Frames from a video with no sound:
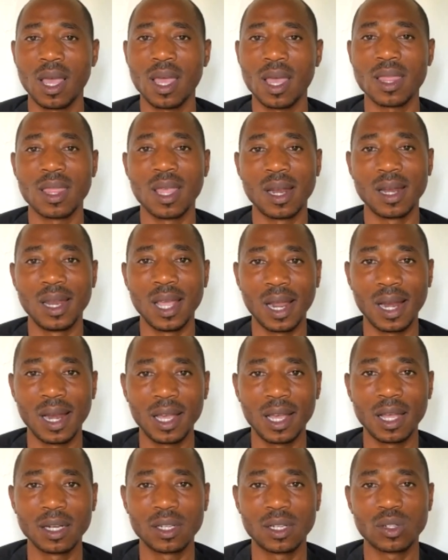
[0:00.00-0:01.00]
and the
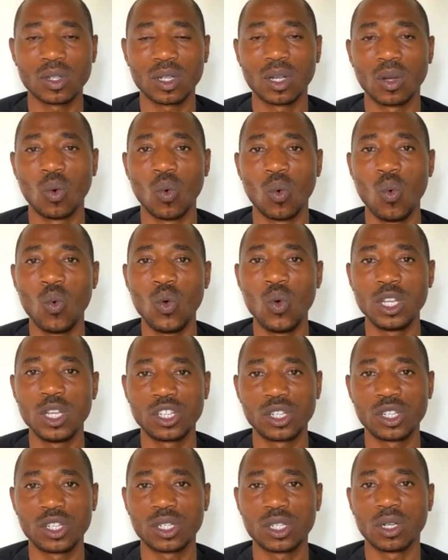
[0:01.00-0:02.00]
delegates
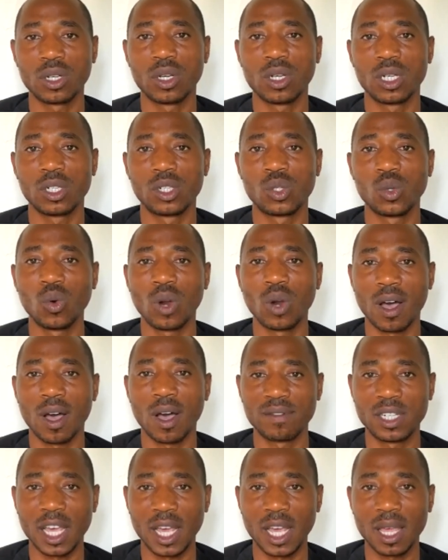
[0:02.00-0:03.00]
which should
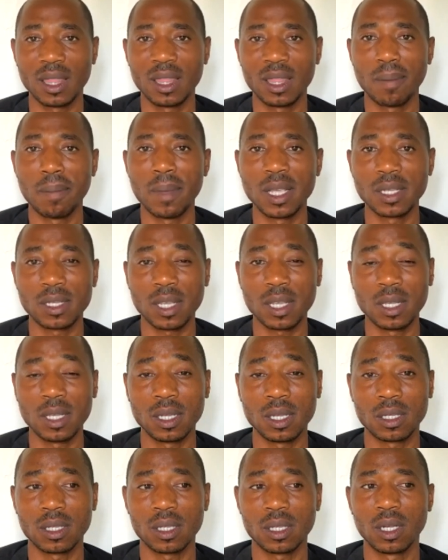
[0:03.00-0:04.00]
have taken the
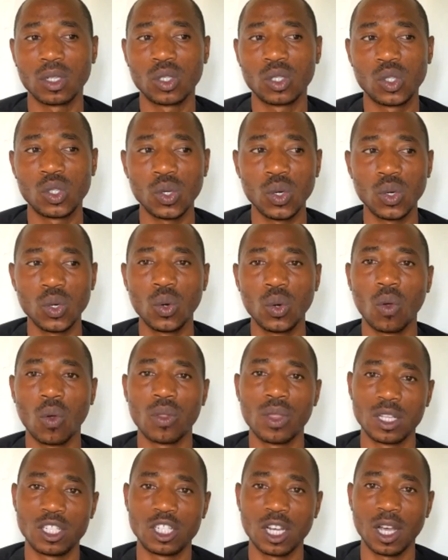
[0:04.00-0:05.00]
messages to
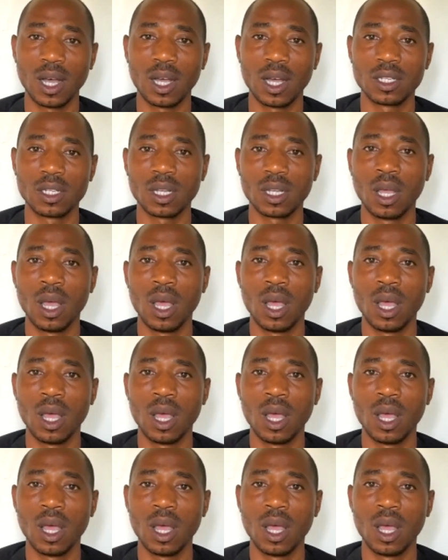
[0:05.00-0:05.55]
the church,